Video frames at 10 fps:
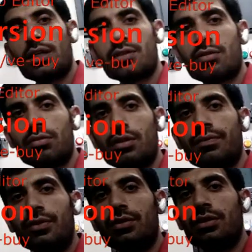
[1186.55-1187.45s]
test
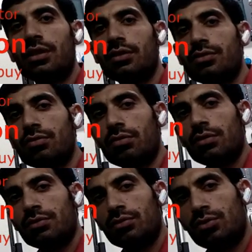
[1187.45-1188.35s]
different things.
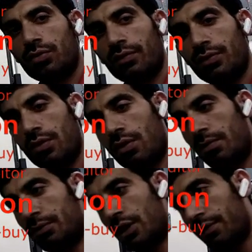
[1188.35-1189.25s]
So from